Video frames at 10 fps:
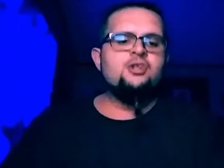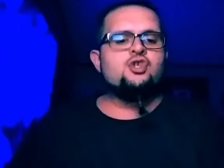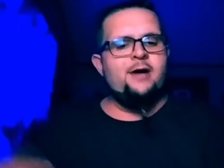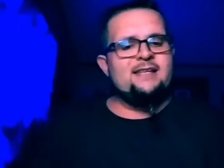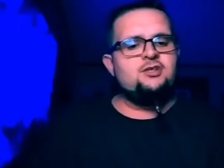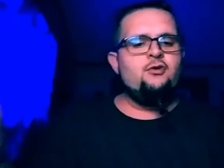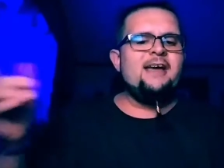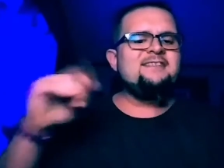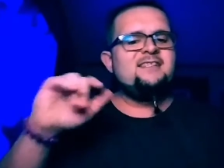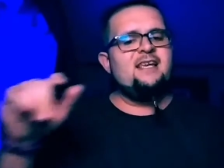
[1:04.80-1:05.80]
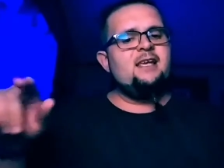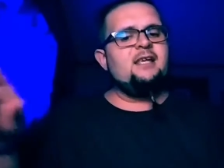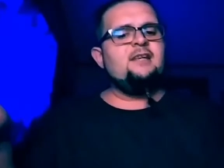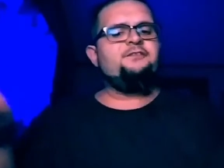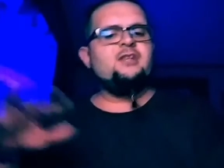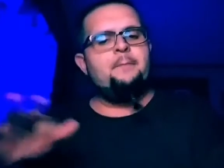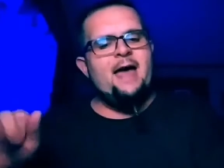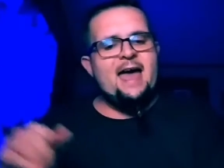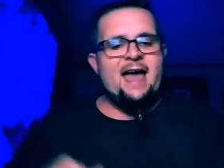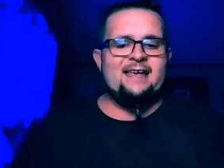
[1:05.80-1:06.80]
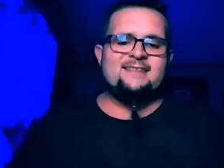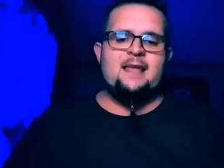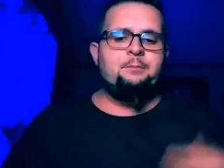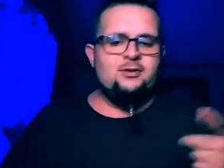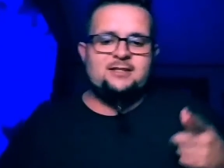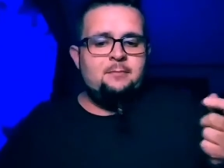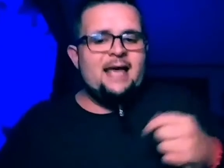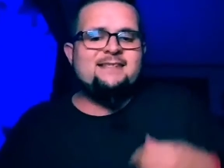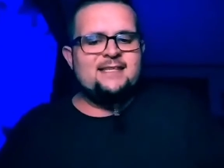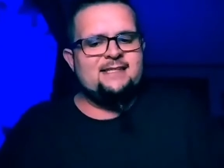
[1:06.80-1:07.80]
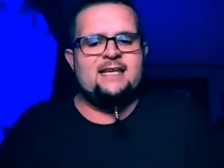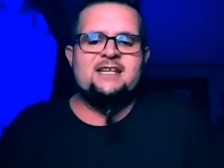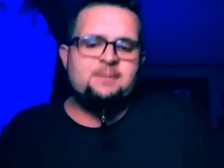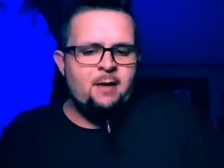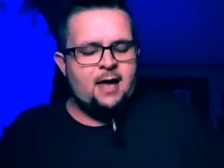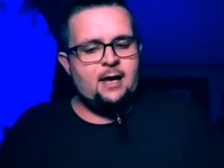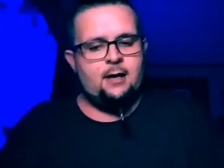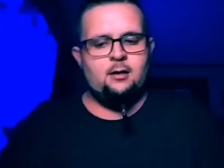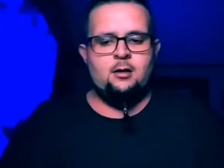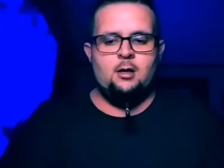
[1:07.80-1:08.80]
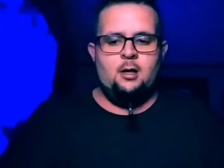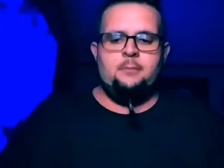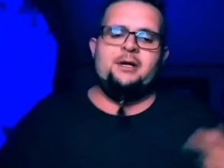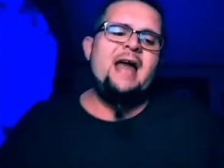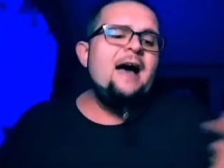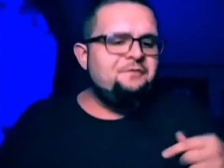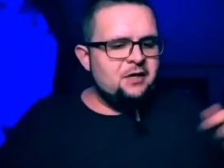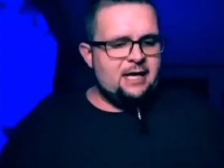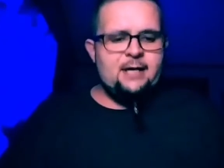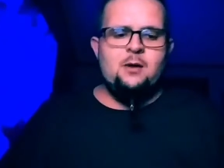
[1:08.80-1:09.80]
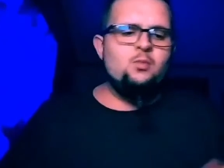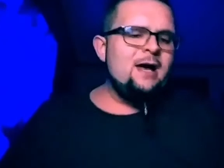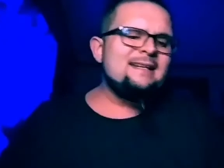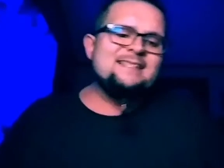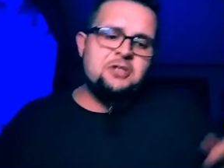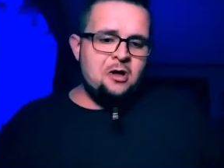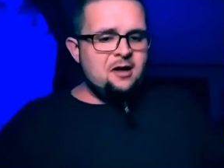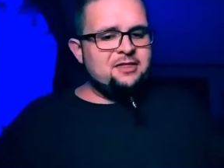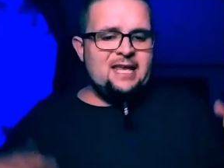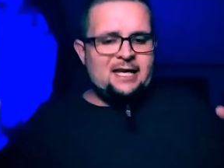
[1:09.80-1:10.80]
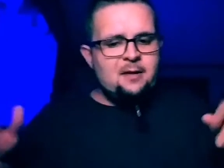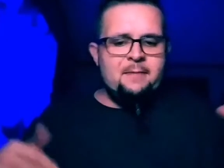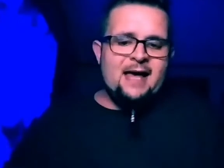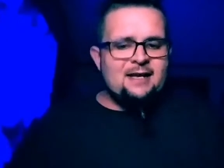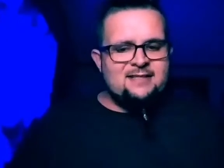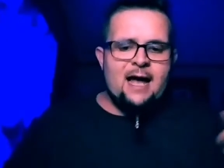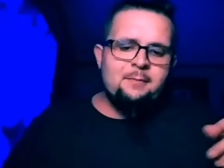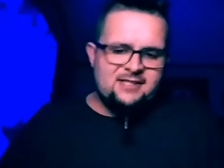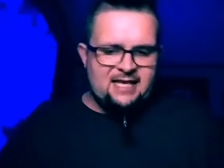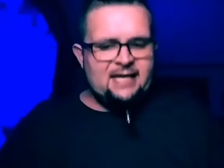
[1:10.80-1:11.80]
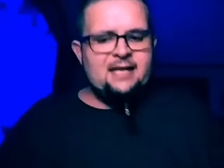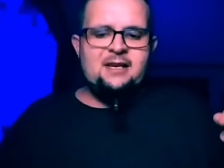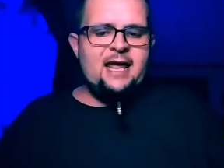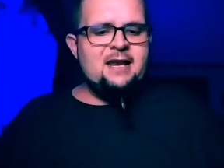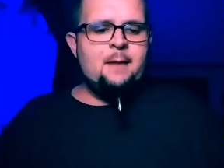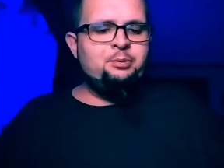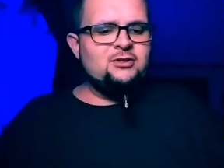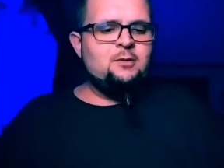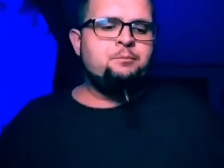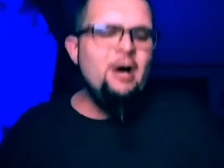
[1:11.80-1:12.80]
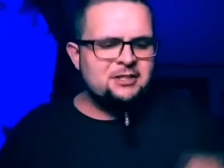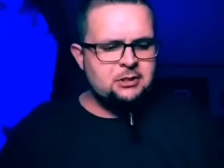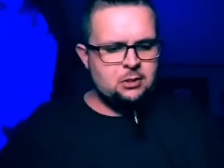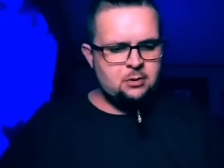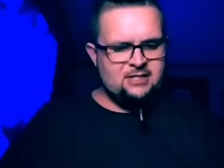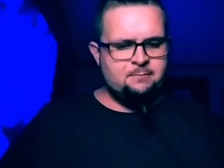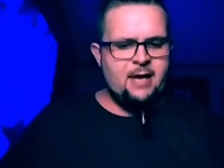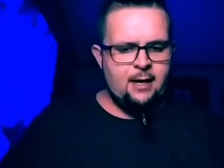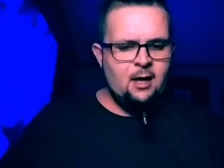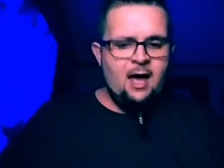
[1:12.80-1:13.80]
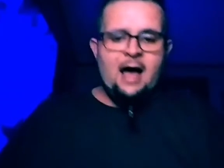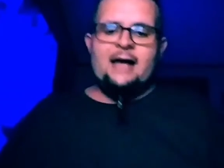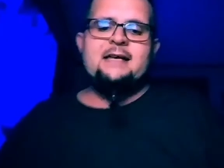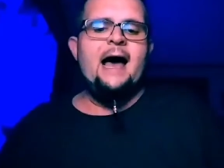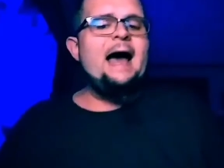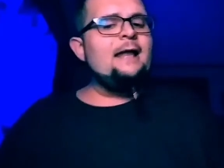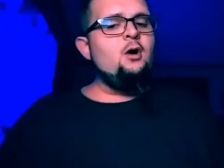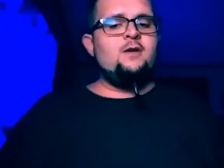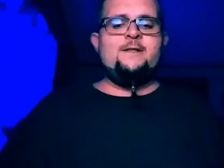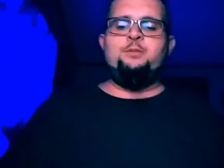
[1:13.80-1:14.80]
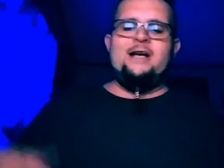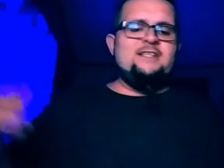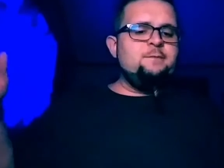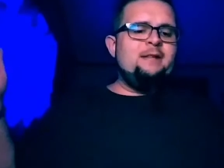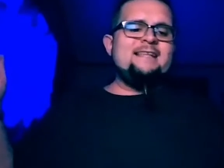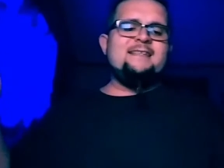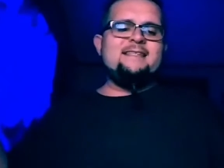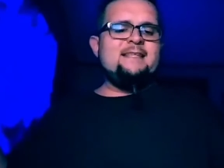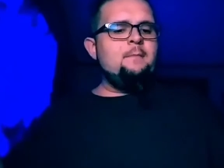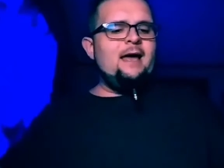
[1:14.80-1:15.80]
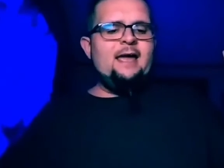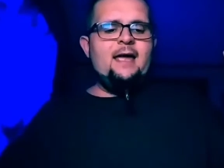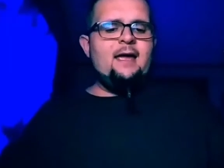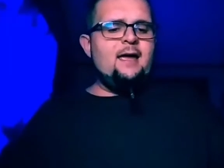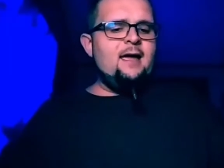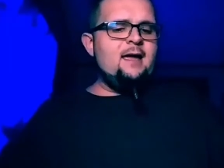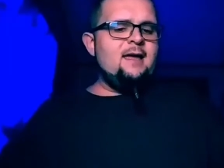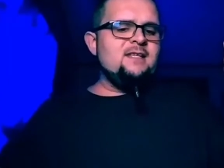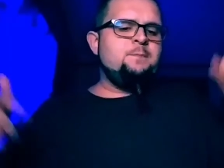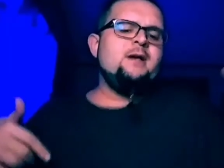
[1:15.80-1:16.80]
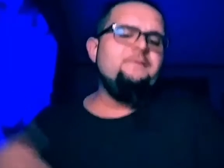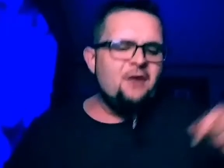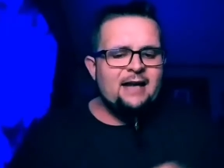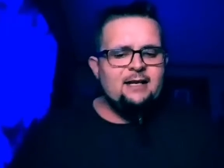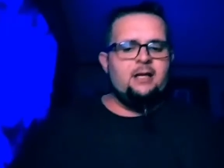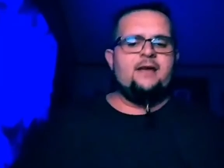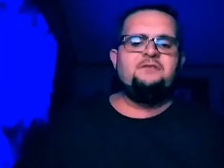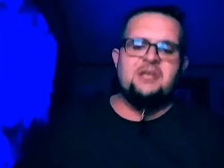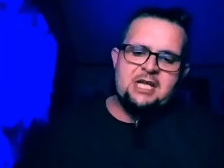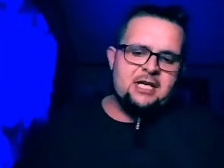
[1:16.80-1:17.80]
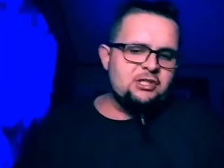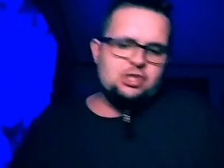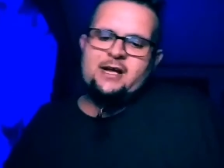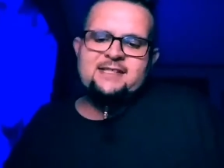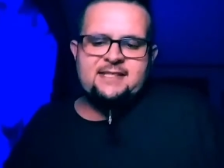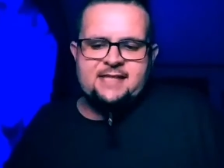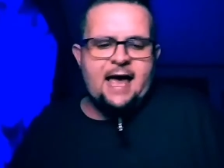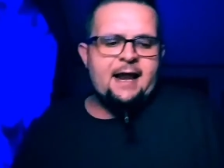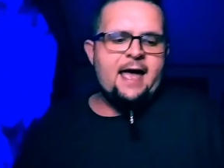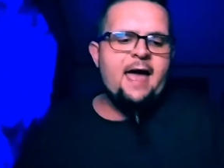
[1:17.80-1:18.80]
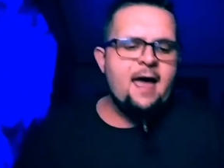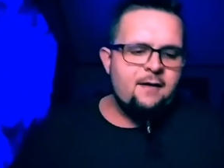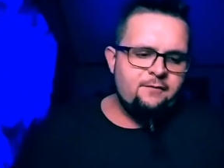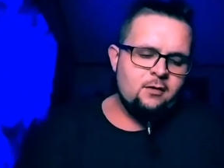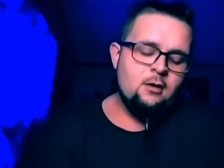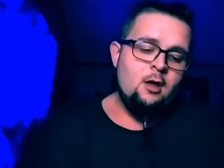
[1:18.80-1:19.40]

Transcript: Transgression from the past that put some lessons in this man. But I forget them when I start thinking about how time is ticking and that put some pressures on this man. I got all these precious blessings in my hands, but I'm fond of living in the stresses that I have.